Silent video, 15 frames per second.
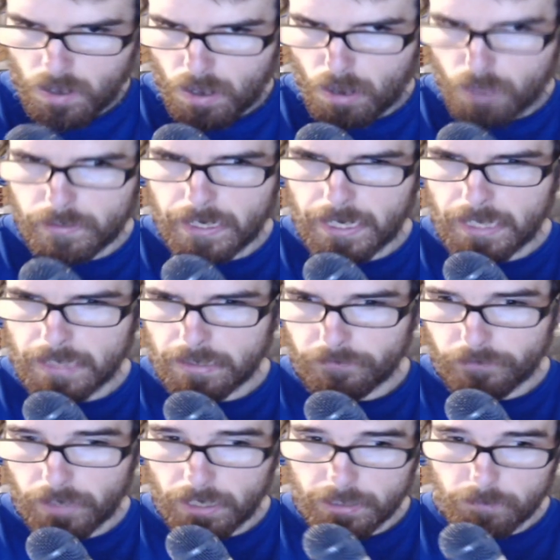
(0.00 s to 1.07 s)
Okay, guys, I
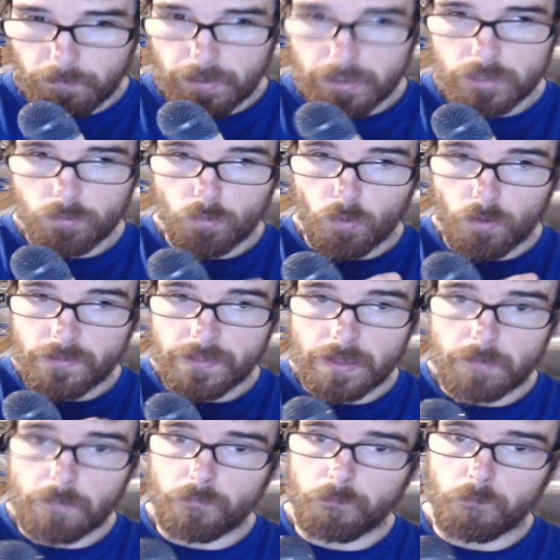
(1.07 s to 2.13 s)
forgot to mention one
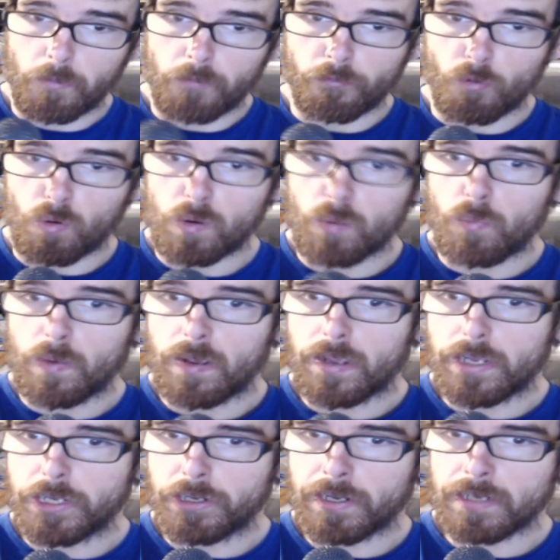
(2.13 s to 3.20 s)
thing before we,
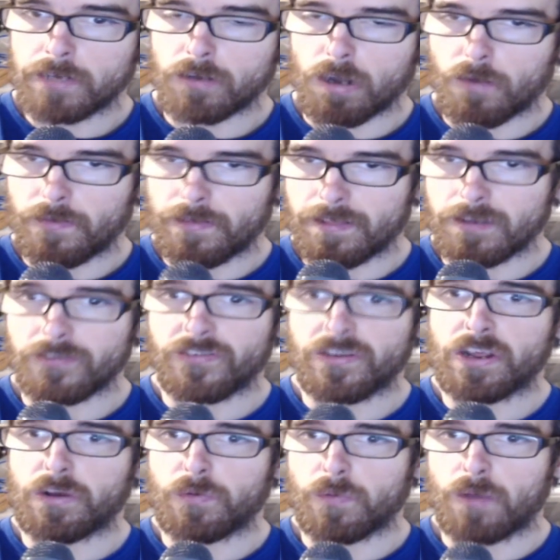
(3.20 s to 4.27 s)
you get started with this
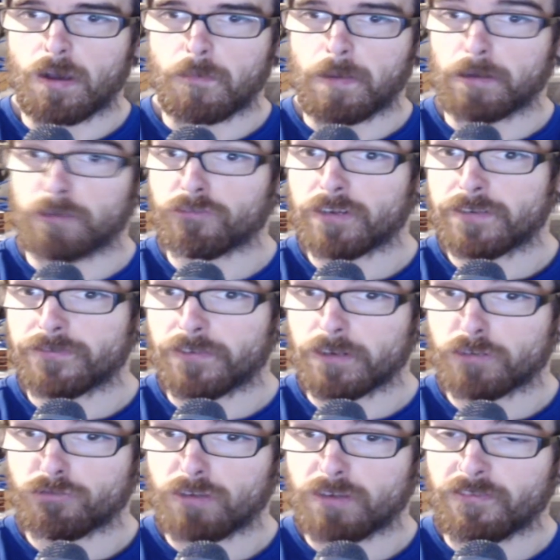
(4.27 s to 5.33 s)
video about Street,
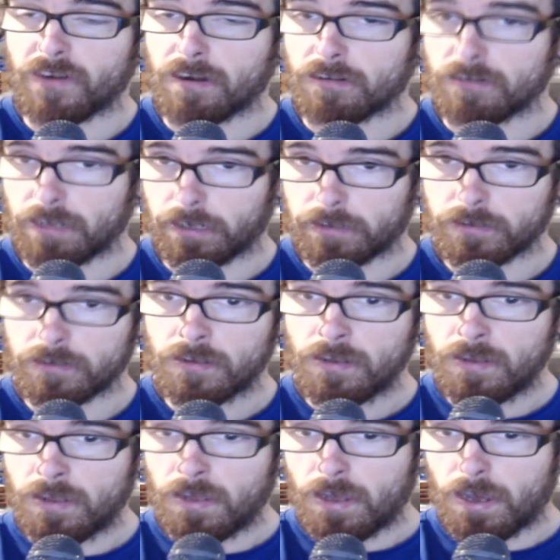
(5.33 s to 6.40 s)
Street Fighter 6.
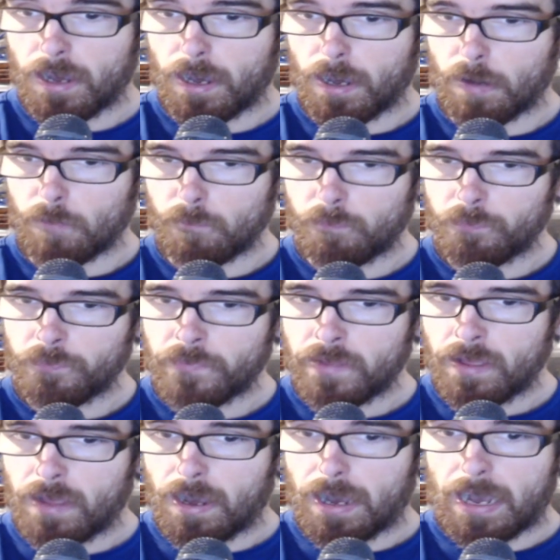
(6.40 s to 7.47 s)
Um,
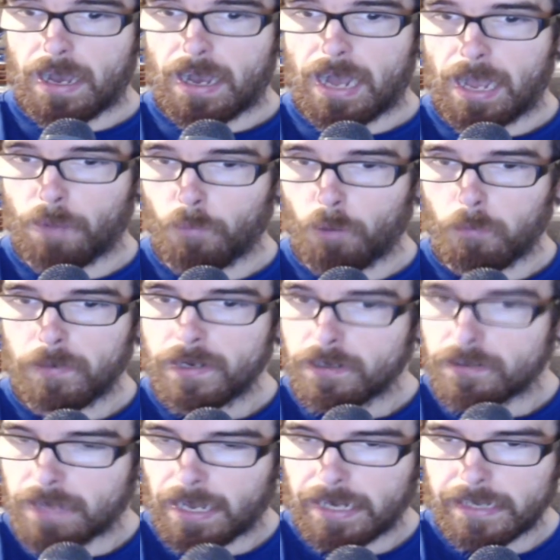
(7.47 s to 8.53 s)
I will be
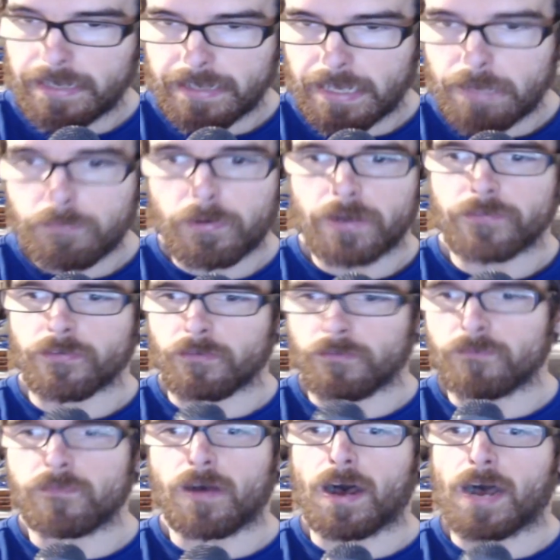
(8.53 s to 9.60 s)
taking the gameplay
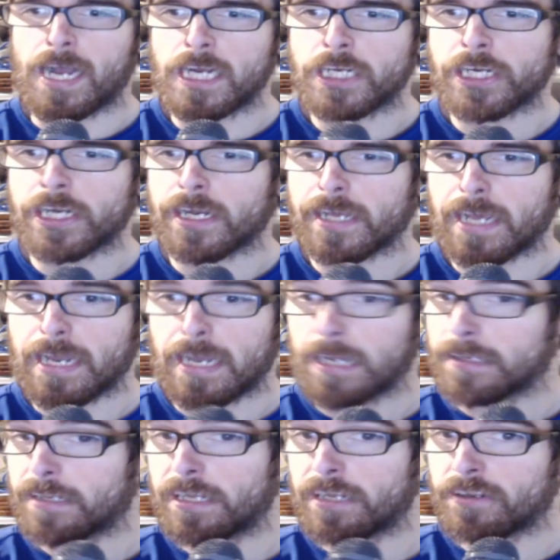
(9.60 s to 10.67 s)
from IGN again.
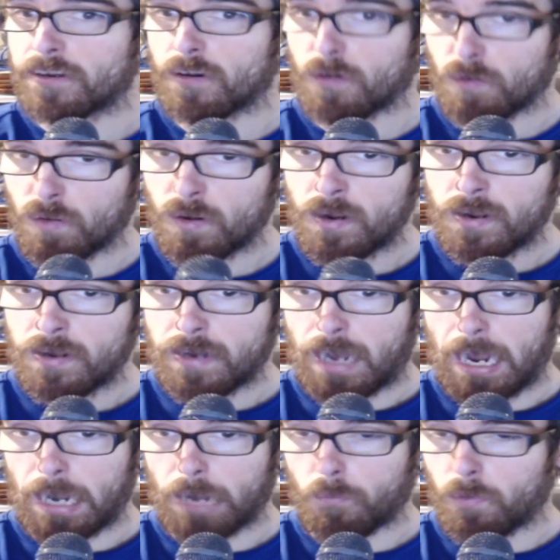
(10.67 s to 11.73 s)
It's easier.
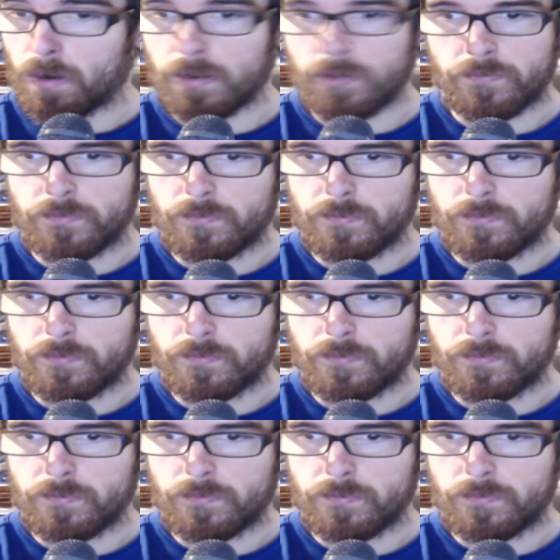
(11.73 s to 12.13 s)
I don't want